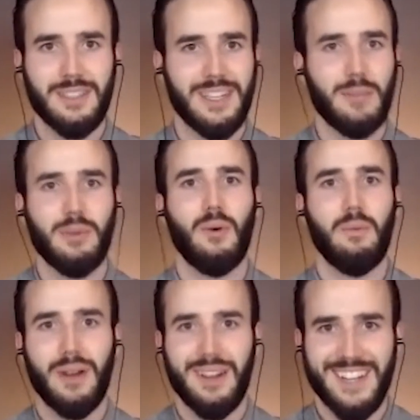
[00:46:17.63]
That could be a whole
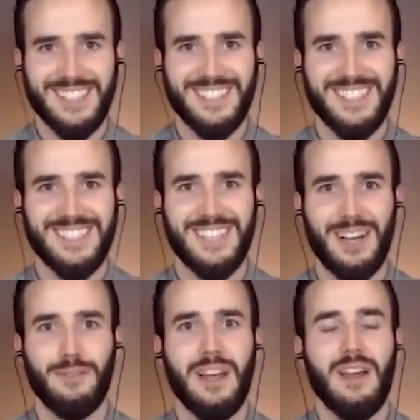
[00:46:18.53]
podcast in
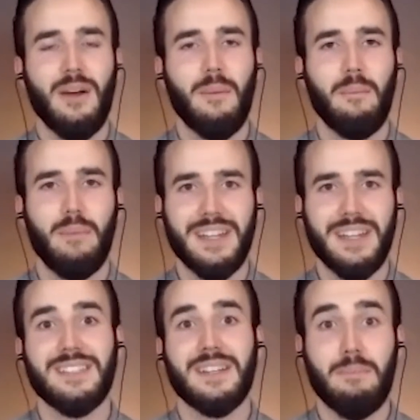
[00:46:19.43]
itself, but it
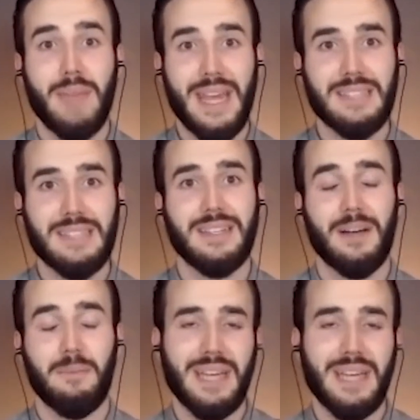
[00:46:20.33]
is an amazing,
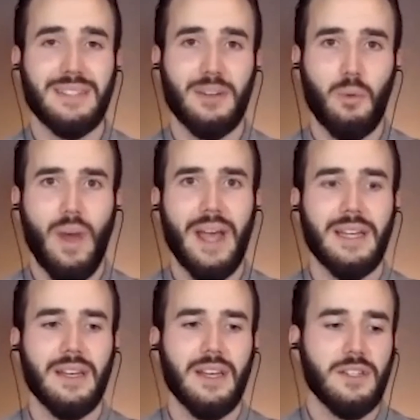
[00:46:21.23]
amazing
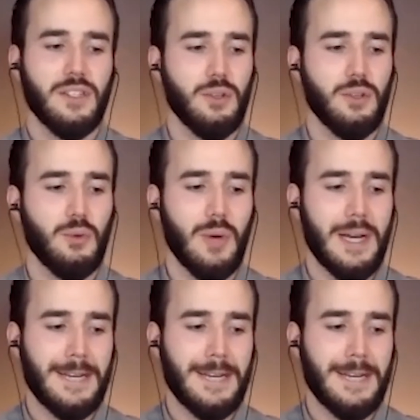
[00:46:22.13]
way to